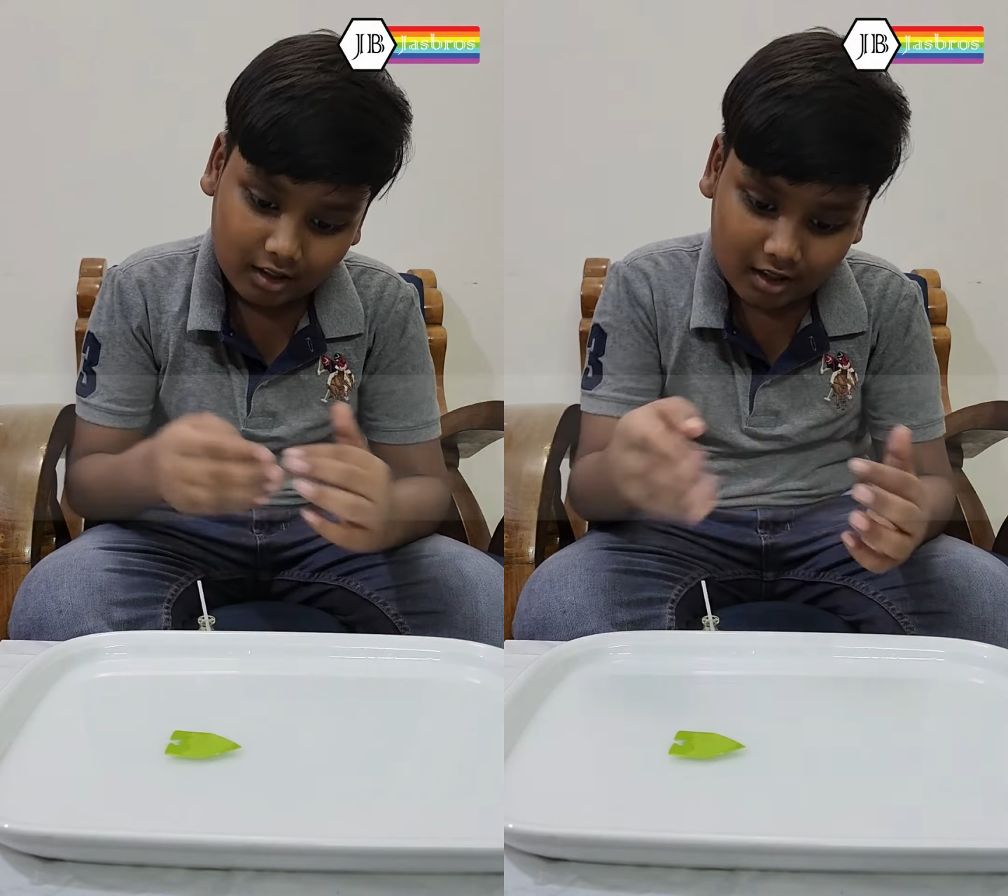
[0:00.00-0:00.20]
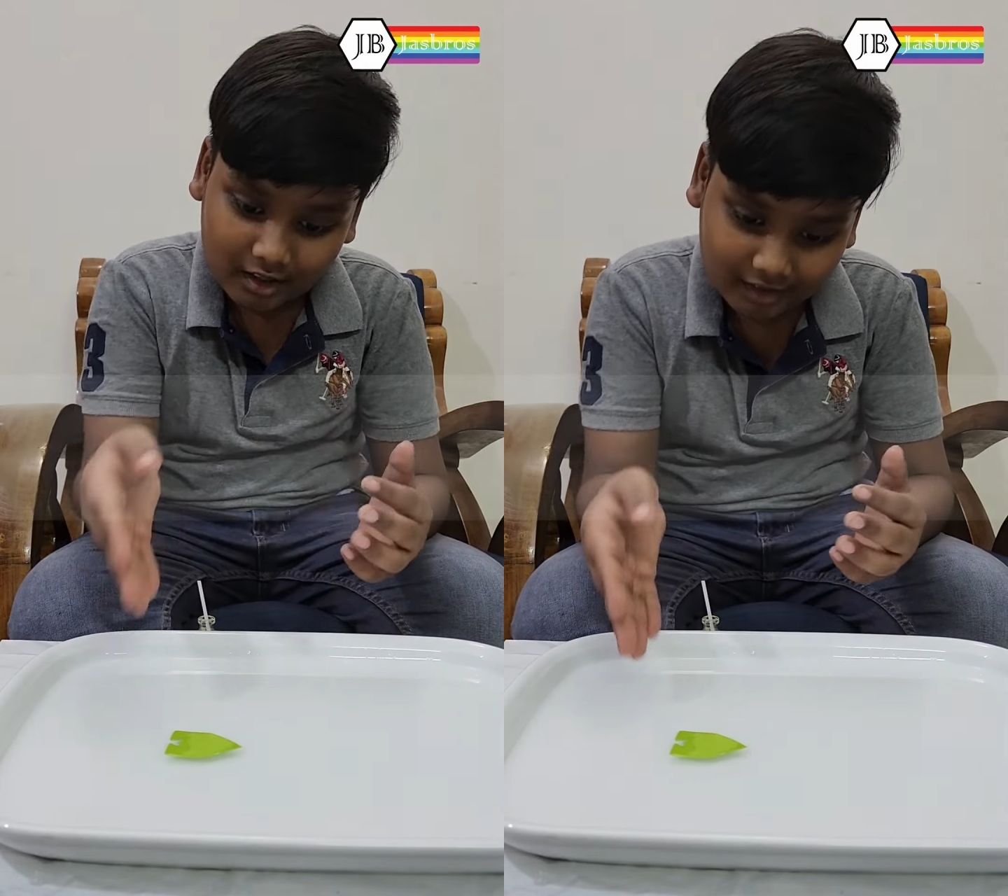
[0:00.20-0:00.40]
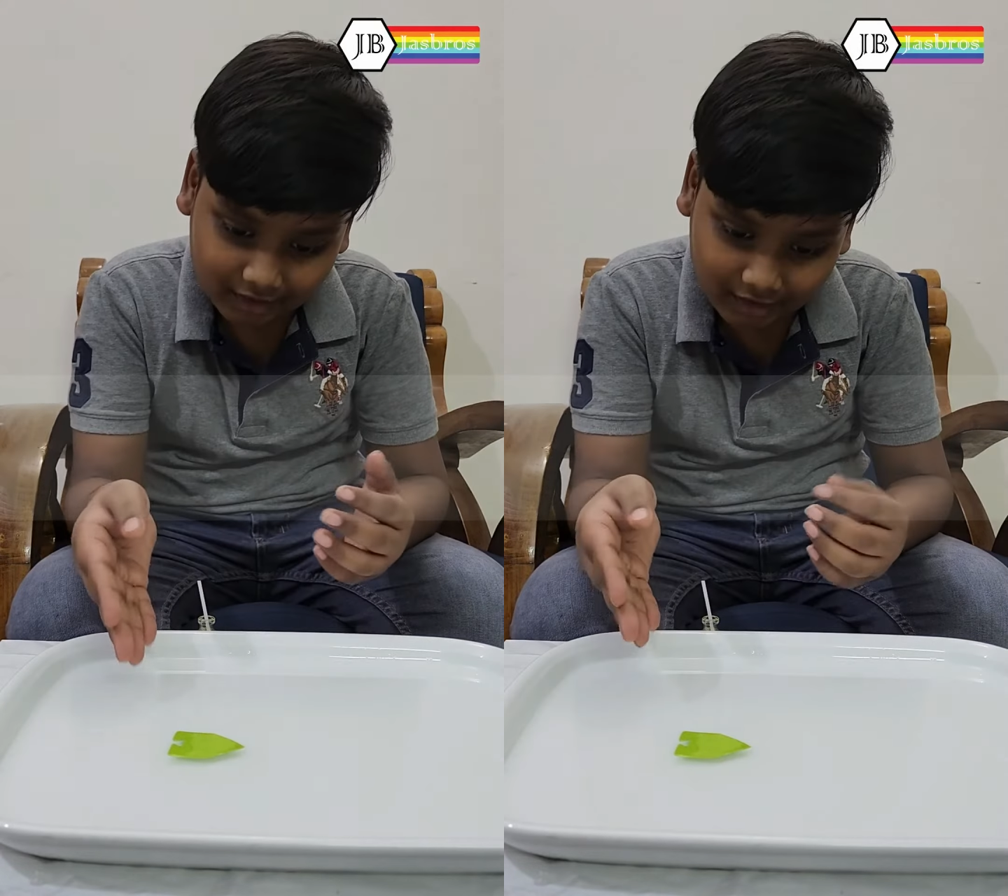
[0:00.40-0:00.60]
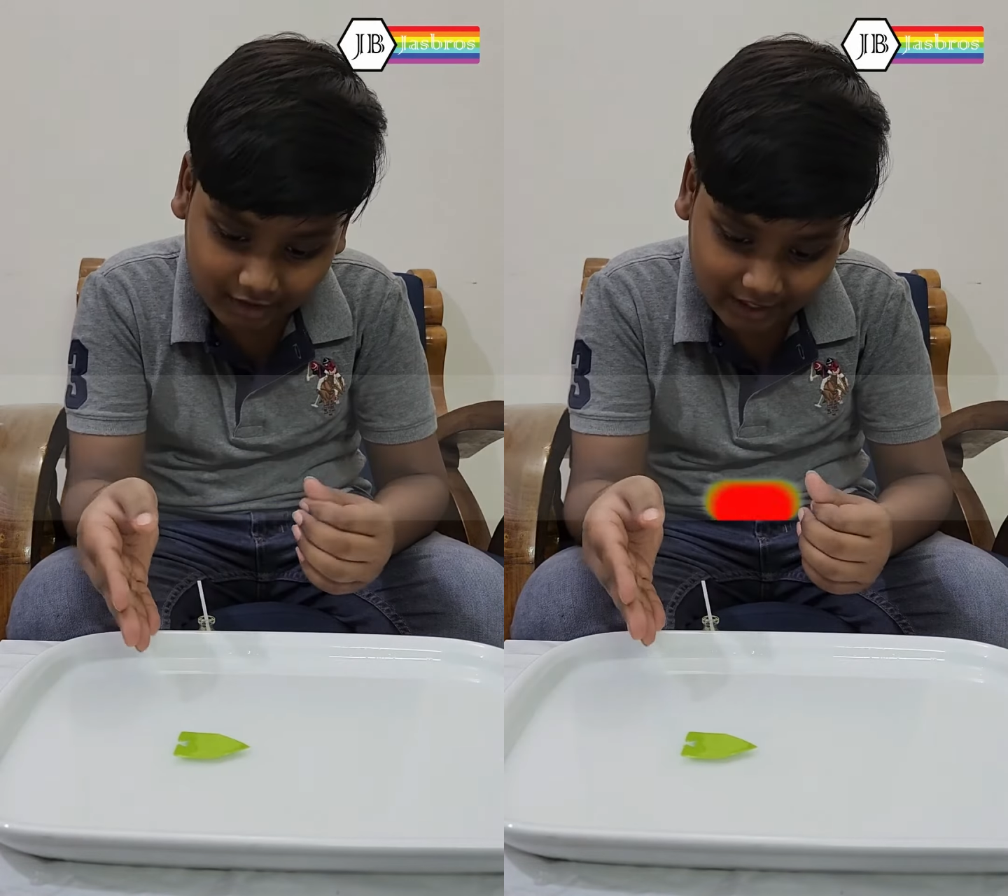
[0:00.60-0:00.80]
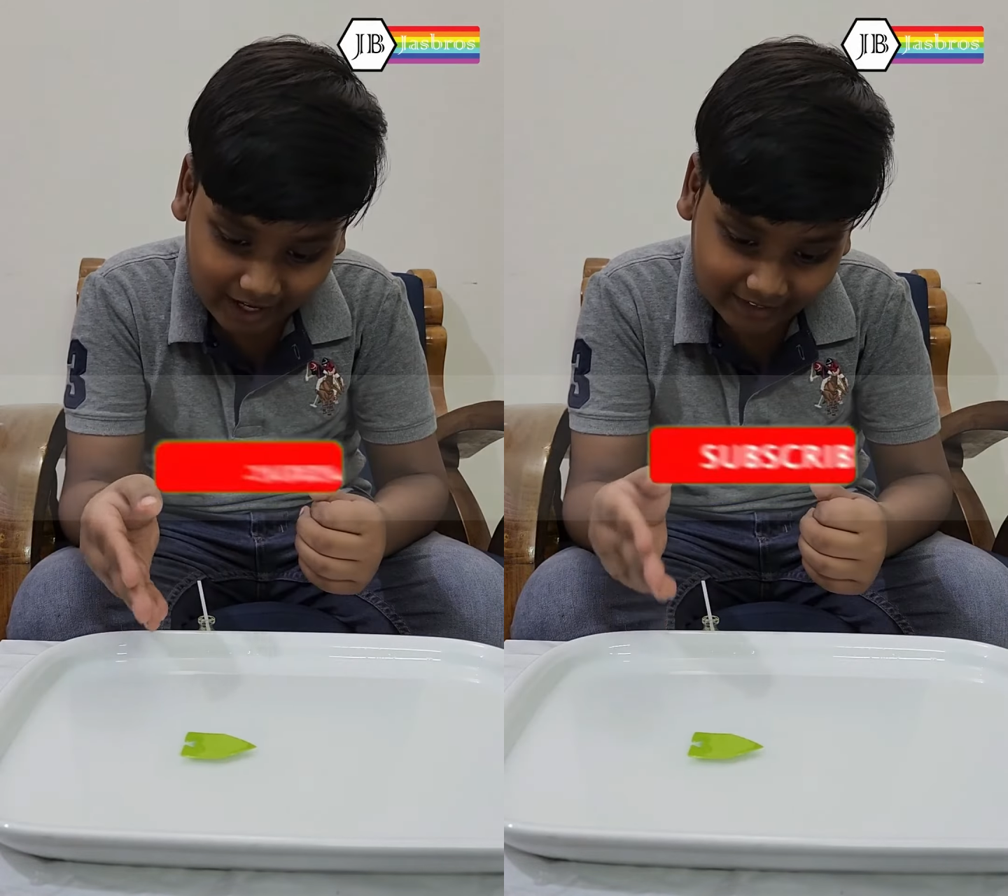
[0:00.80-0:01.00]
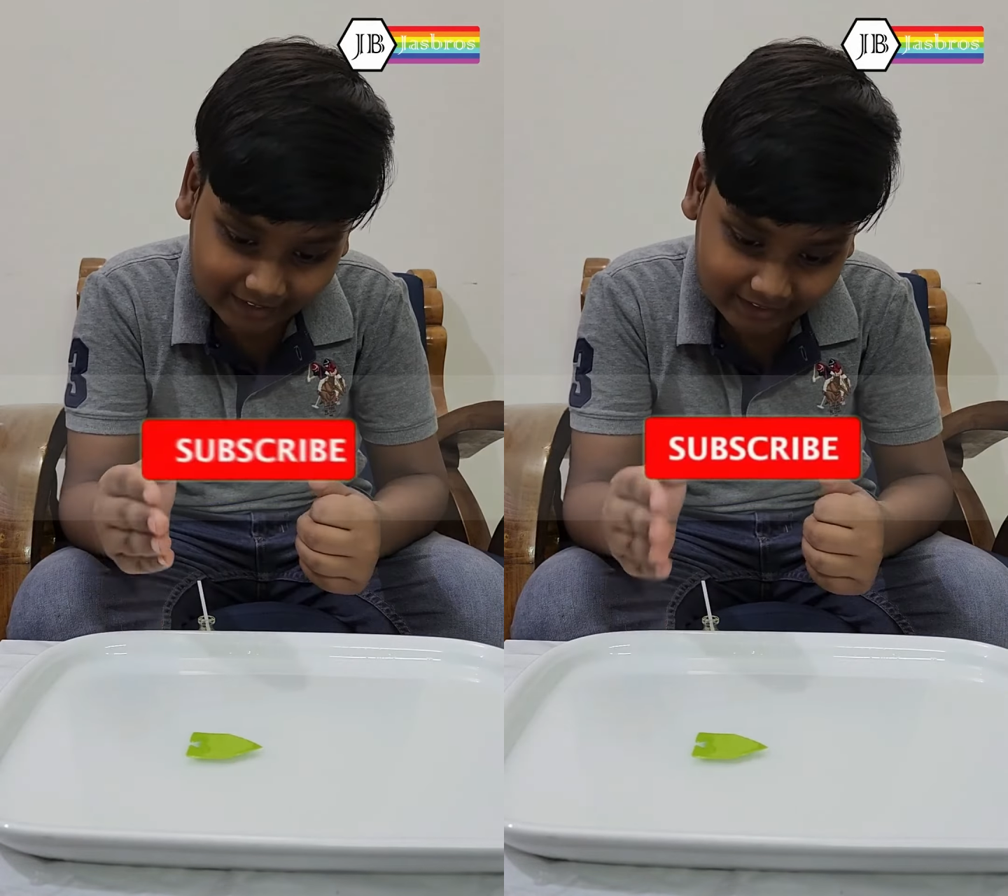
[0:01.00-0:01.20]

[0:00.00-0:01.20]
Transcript: the surface of the